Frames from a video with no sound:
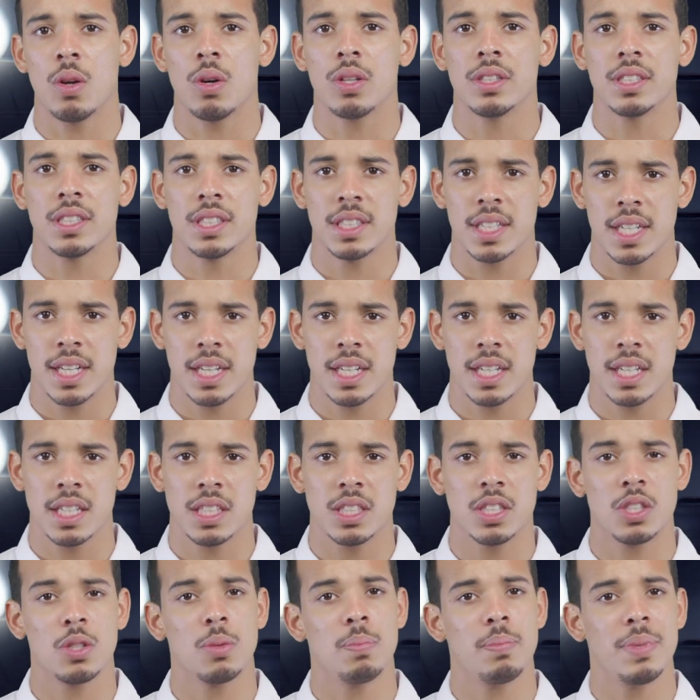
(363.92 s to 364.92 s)
on circuit,
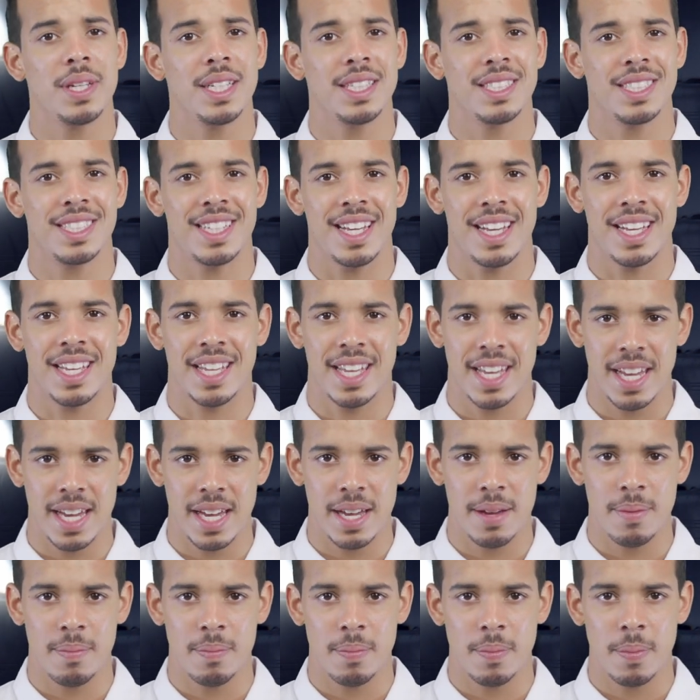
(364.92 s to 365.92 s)
so please take
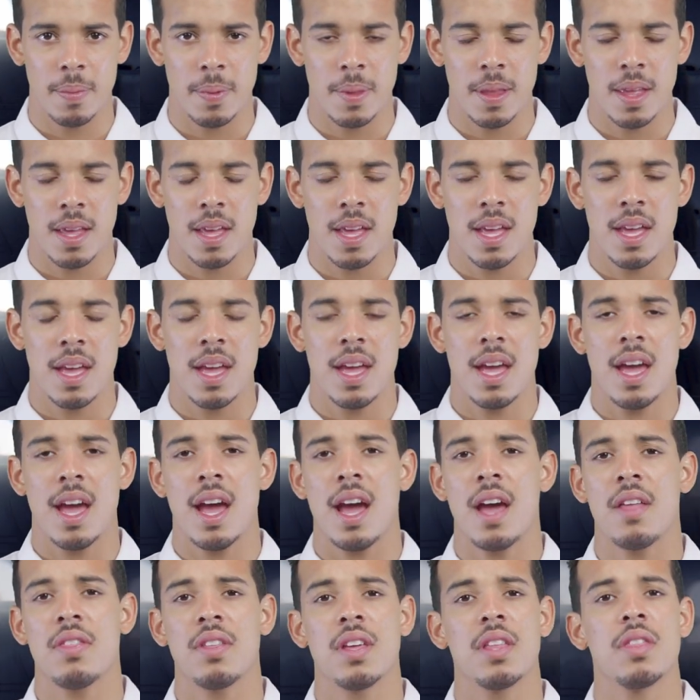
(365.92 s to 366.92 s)
care.
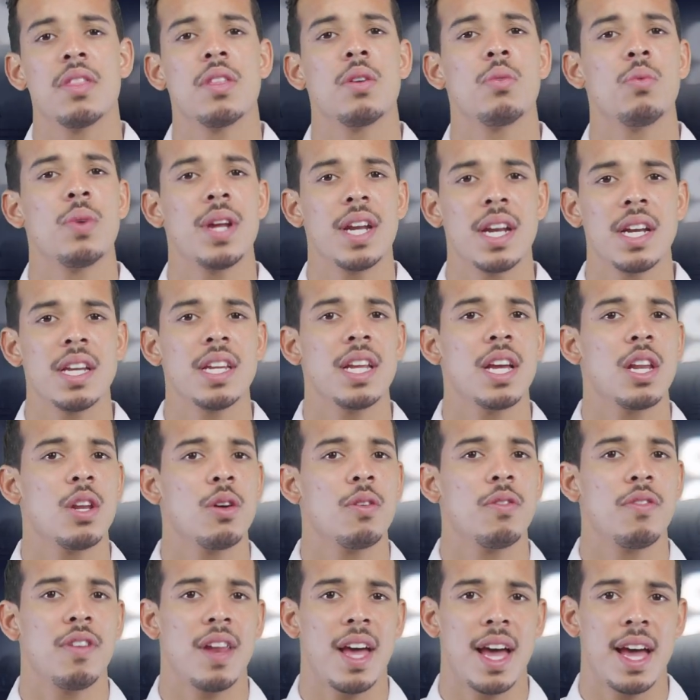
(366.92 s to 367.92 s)
And then the red and yellow
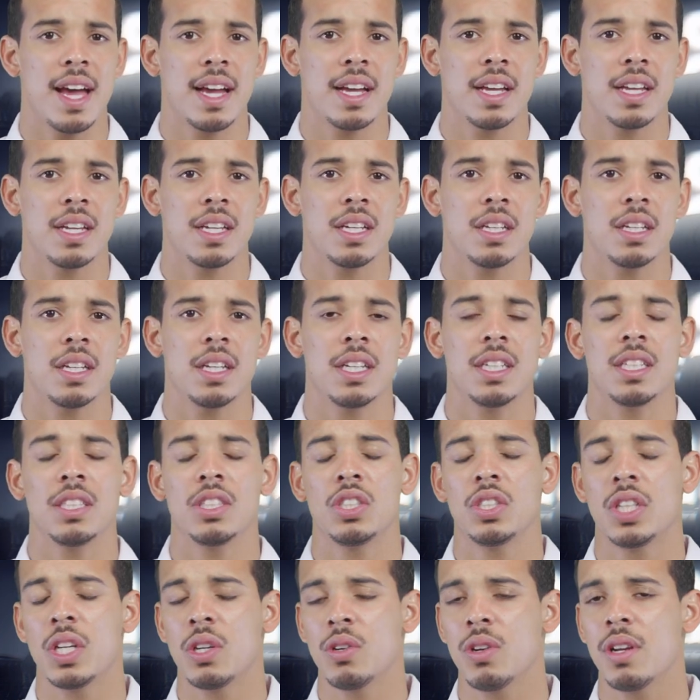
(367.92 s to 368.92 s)
flag
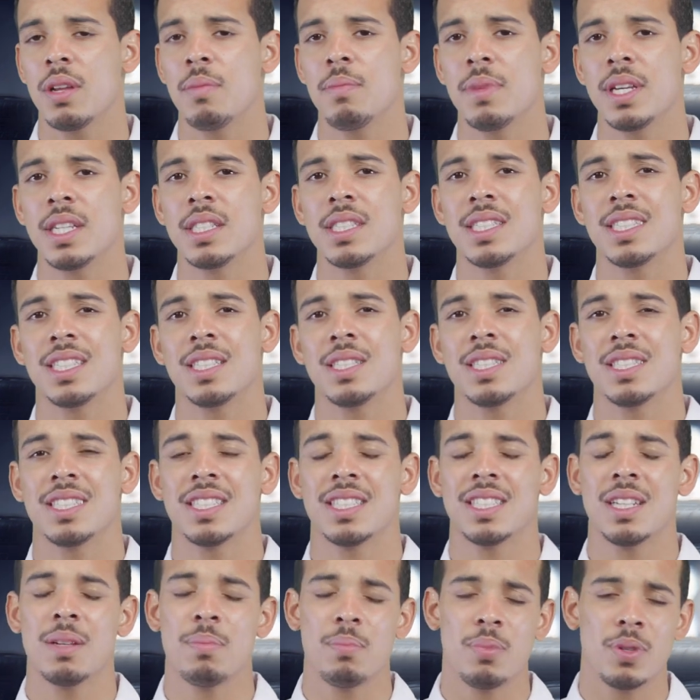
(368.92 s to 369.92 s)
generally means there's a
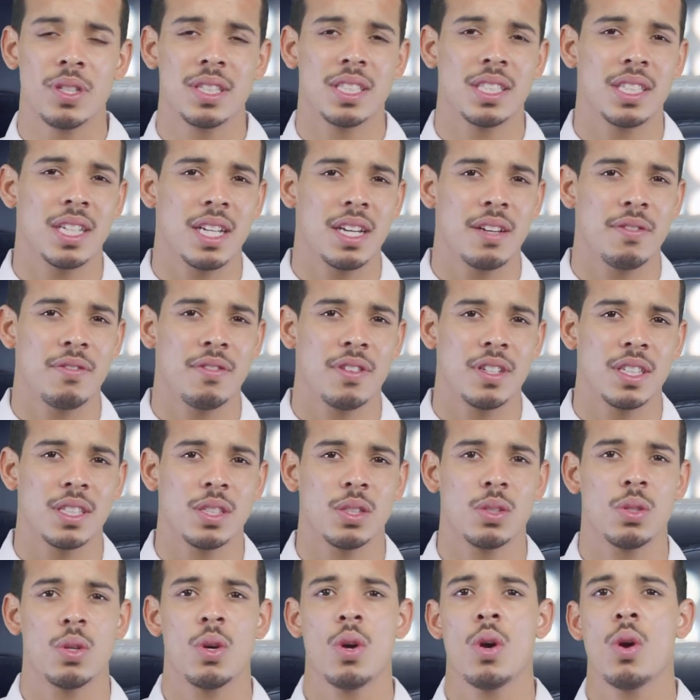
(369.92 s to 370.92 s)
slippery
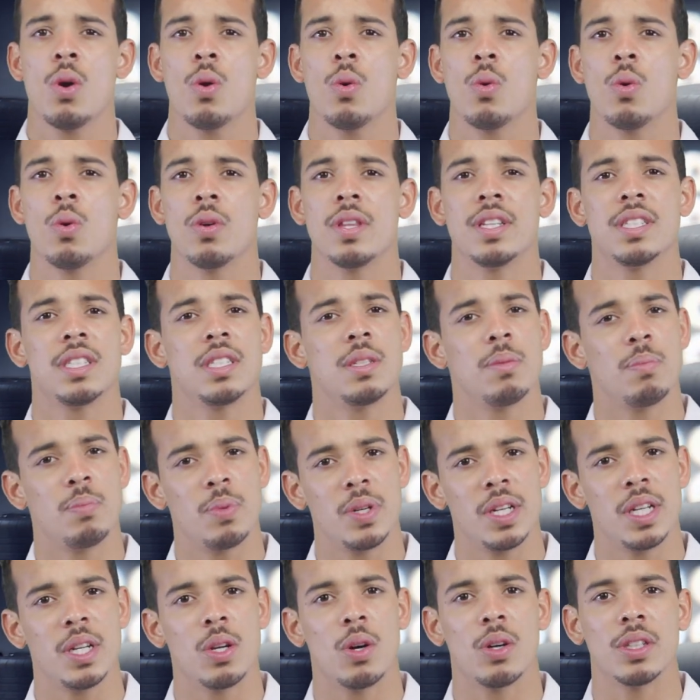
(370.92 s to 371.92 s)
surface or there's
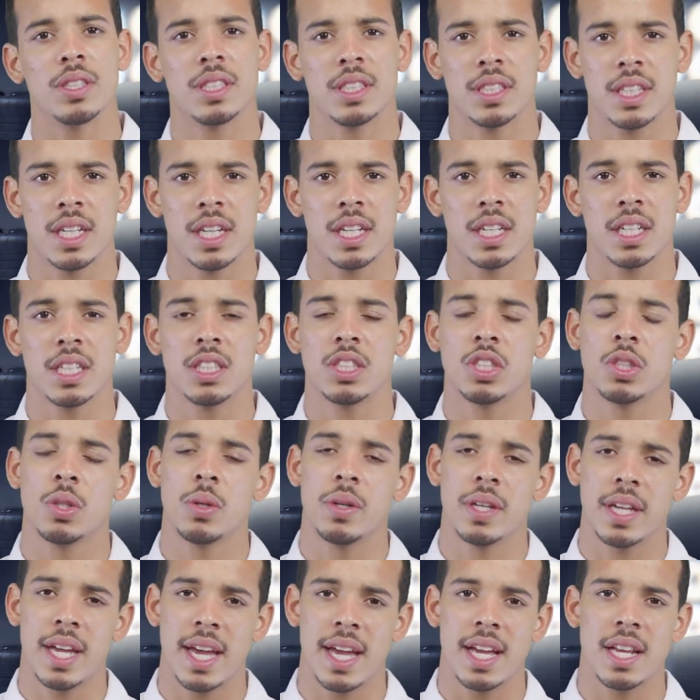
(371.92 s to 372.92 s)
debris on circuit, so
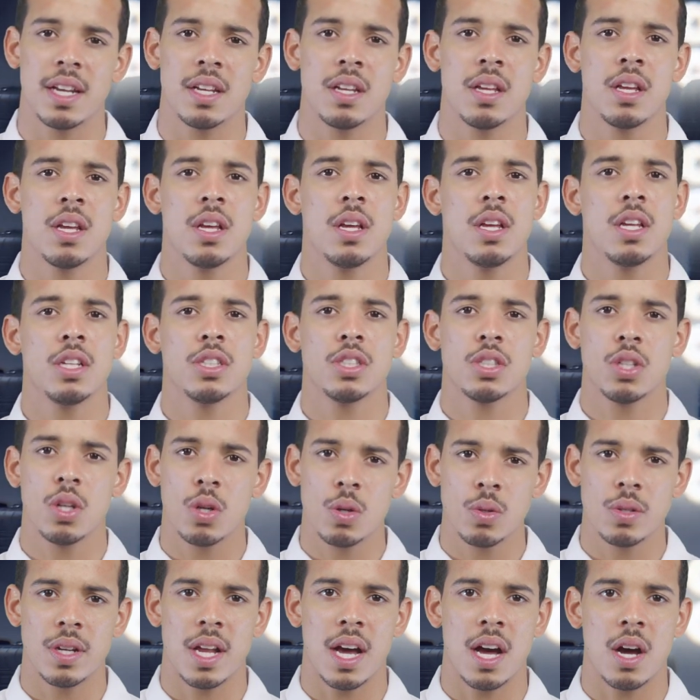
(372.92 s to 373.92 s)
again,
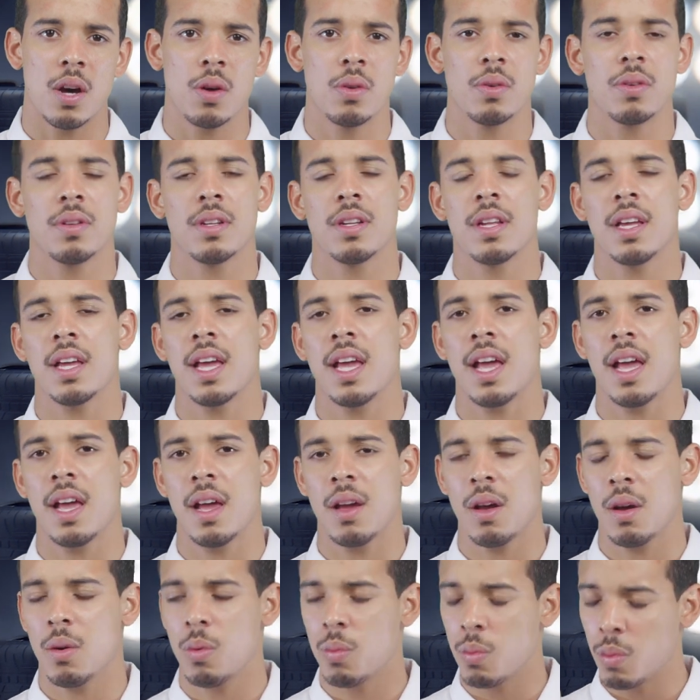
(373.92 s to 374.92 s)
slow down,
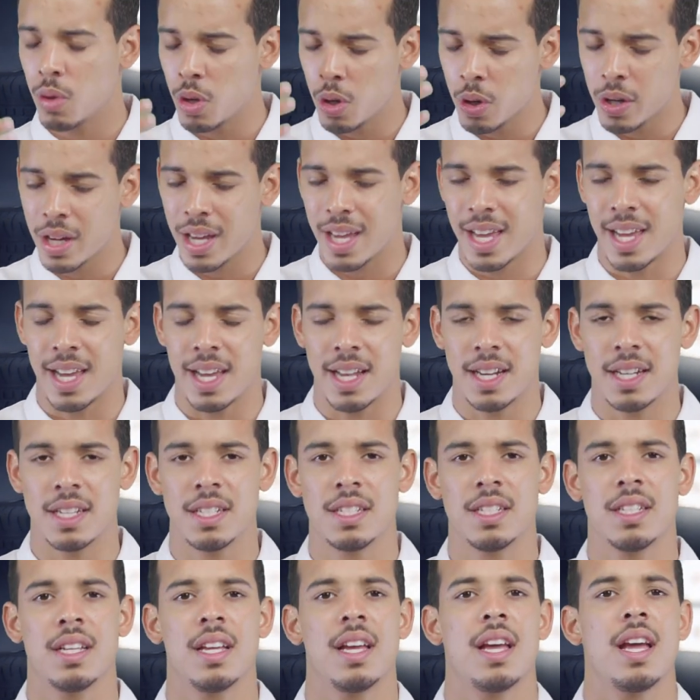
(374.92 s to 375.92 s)
look ahead,
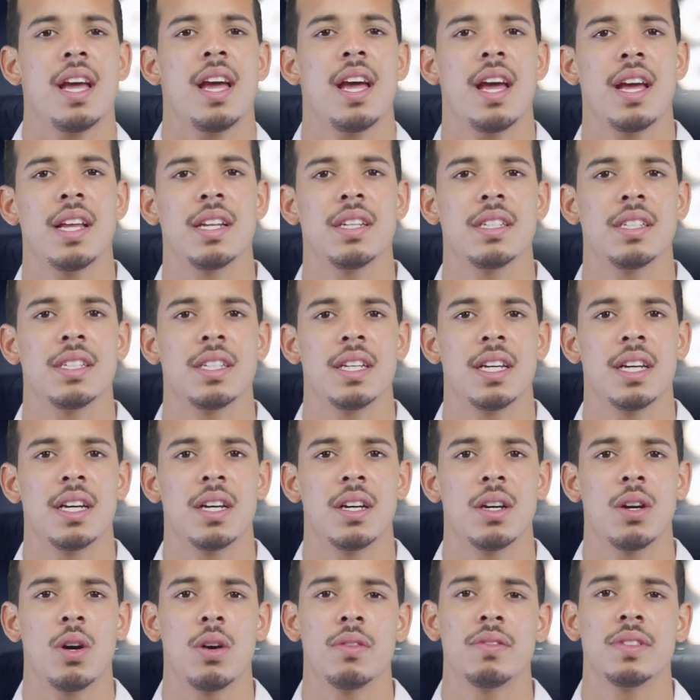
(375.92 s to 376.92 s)
and
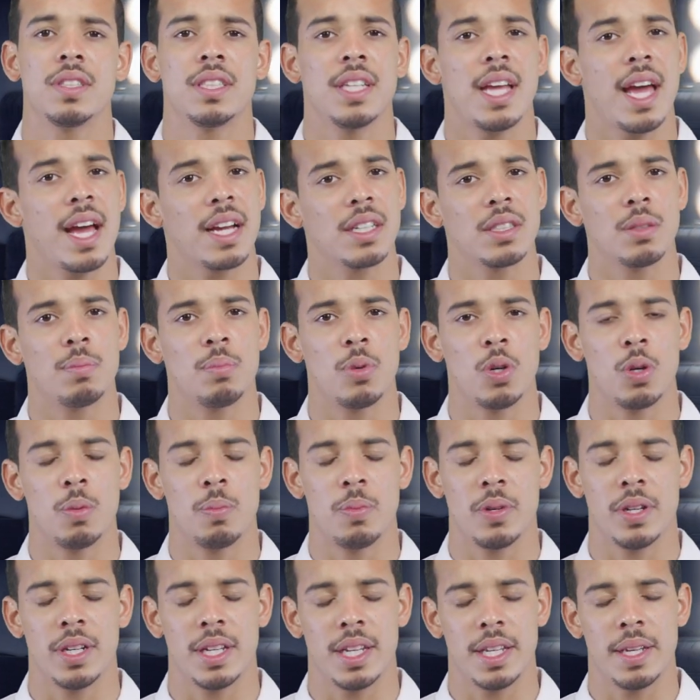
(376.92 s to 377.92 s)
obviously act
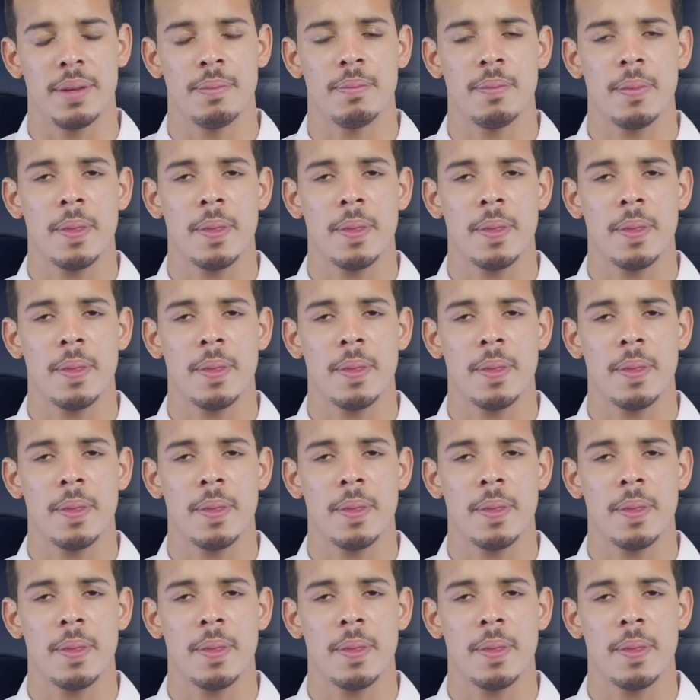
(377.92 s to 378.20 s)
appropriately.